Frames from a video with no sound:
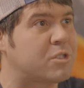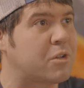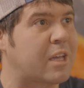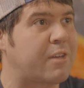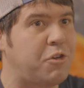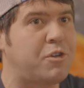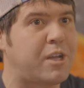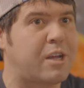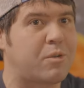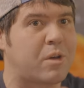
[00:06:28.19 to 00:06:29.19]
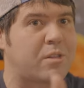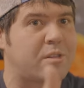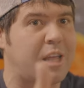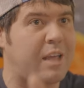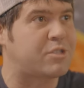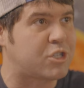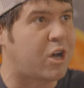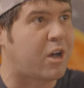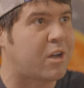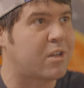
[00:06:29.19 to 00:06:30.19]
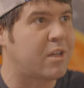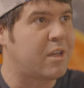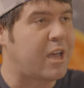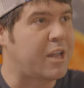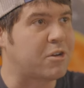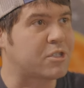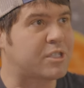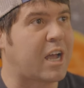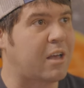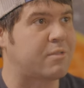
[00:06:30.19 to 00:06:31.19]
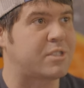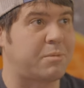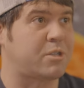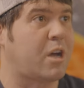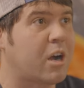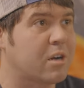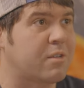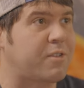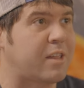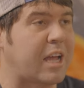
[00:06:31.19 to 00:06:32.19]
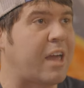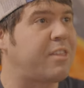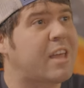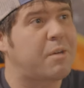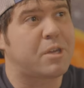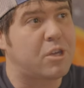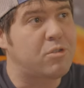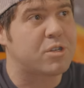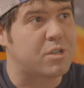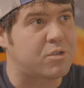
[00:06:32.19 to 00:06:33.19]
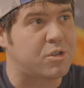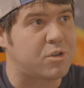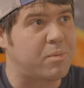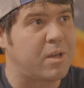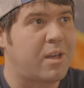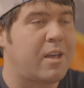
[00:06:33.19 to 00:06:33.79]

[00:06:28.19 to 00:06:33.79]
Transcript: So like if you did it with Dave's song and your style of cinematography, like I think that'll be huge on YouTube.